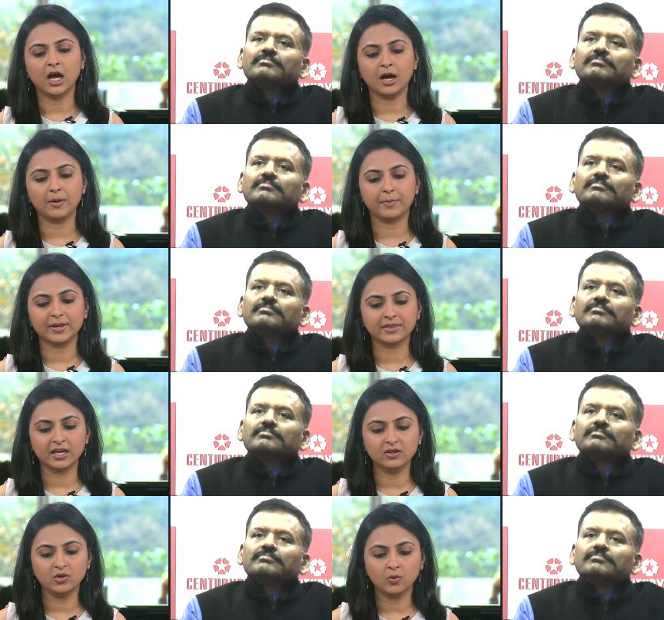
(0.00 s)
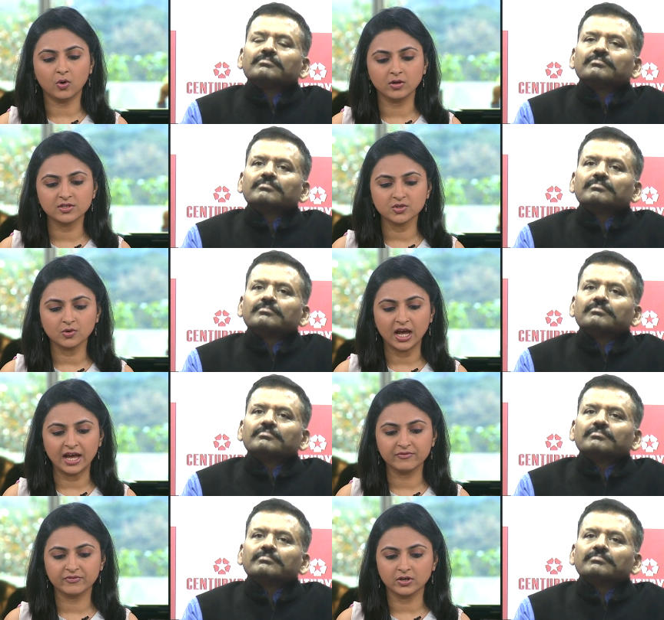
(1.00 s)
Speaker 1: uh, but then you also
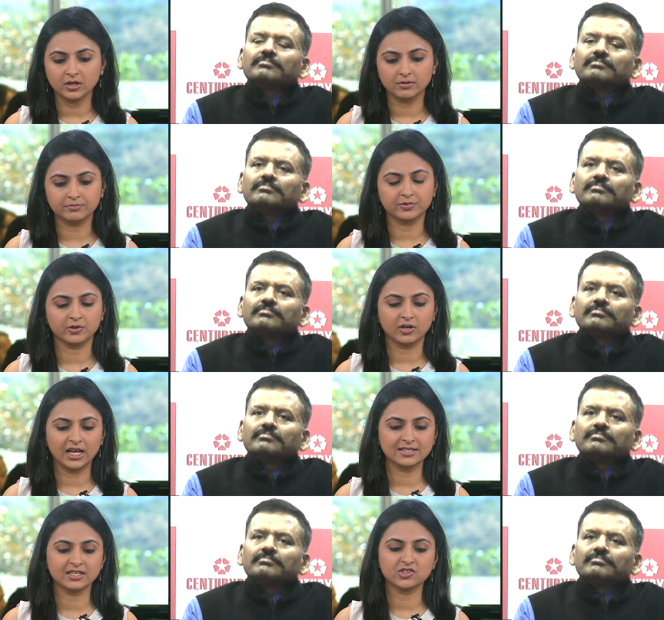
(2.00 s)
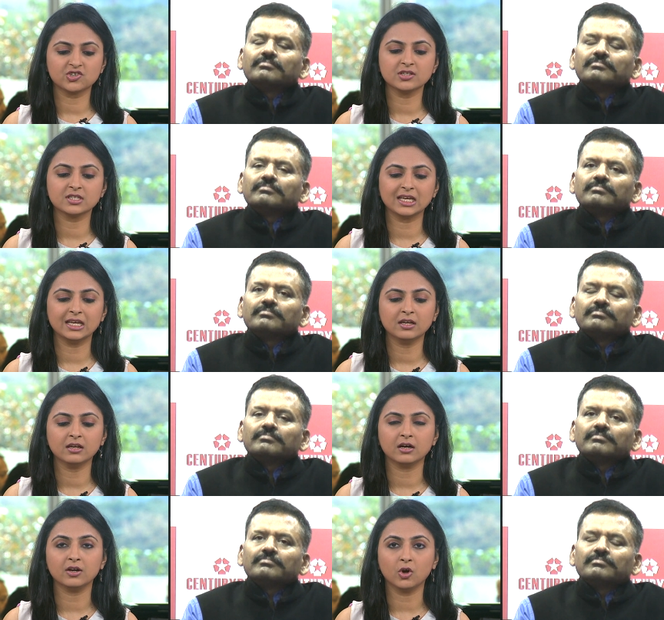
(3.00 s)
have uh, realizations
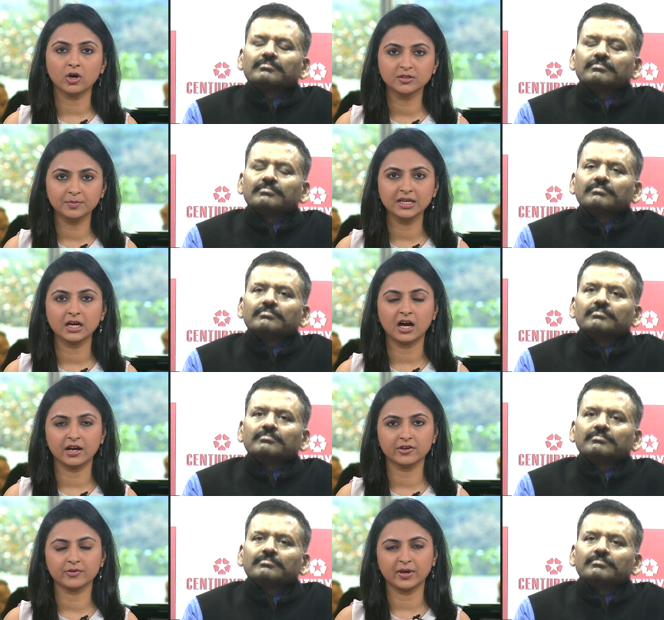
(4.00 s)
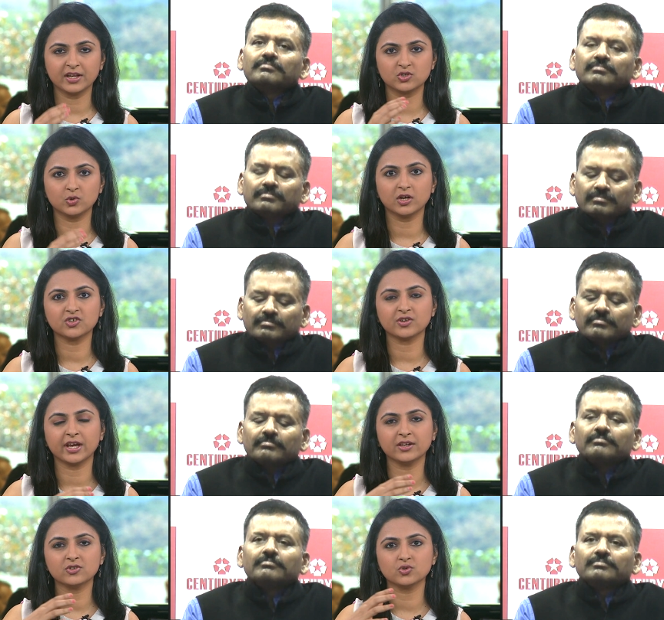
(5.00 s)
in uh, north being higher, whereas you are
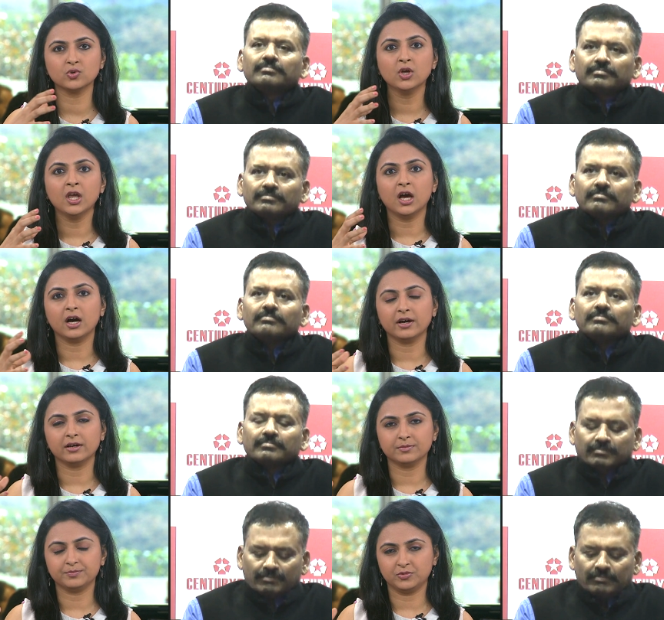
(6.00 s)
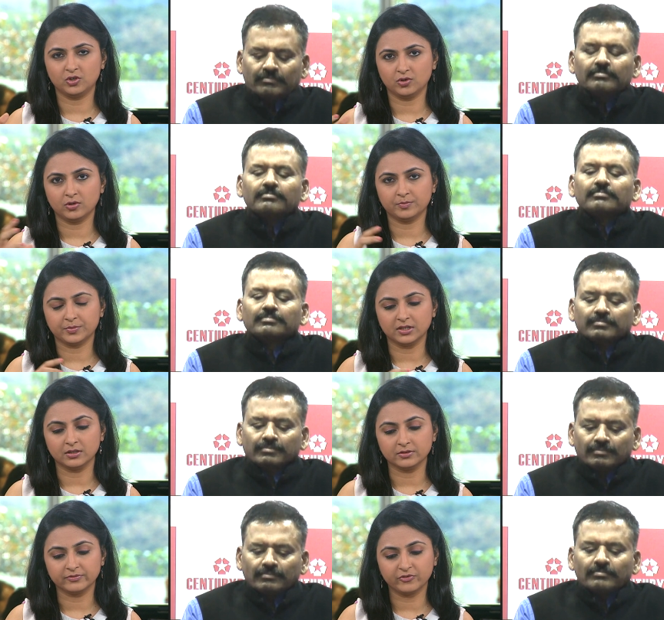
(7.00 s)
trying to, uh, uh, you know,
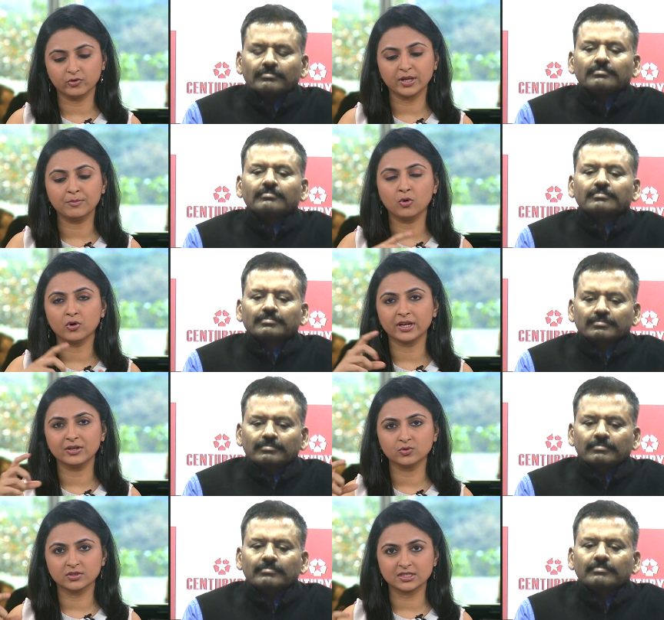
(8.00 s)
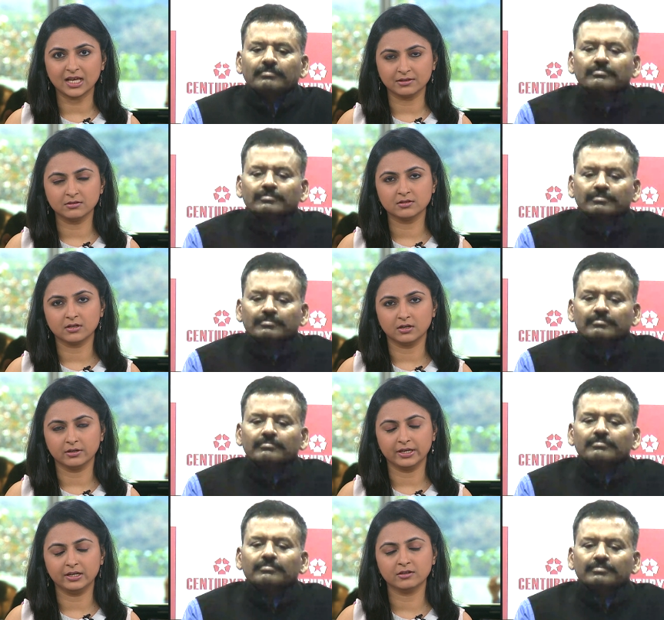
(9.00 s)
uh, foray more into the southern
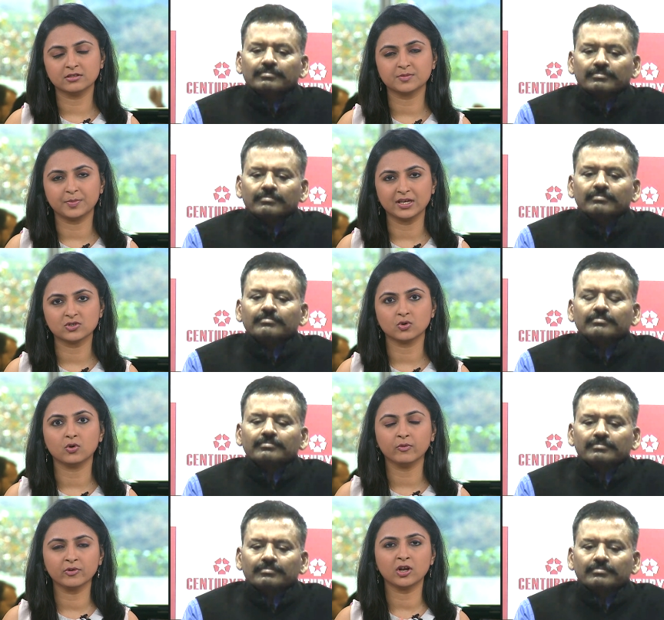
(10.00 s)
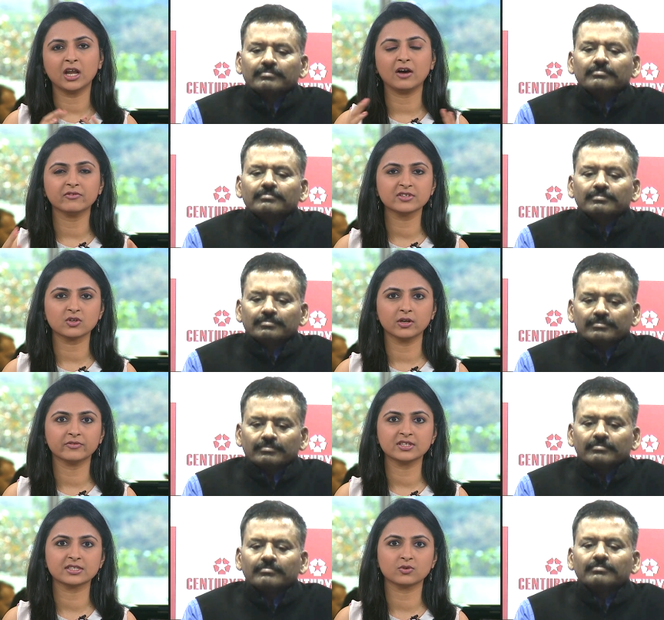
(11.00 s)
uh, Indian space. So overall, how is
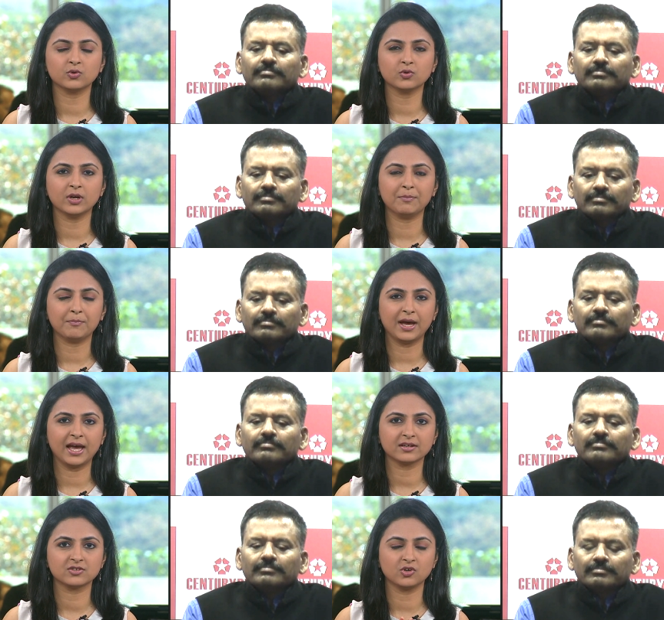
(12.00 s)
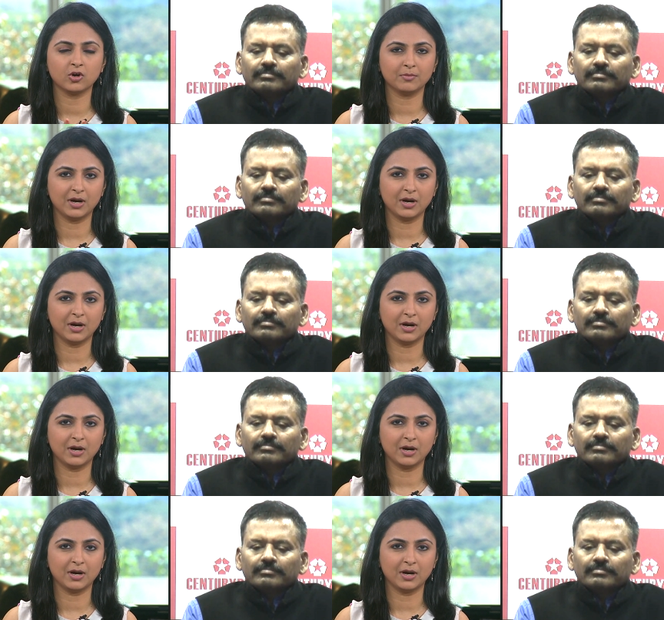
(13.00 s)
all of this going to impact your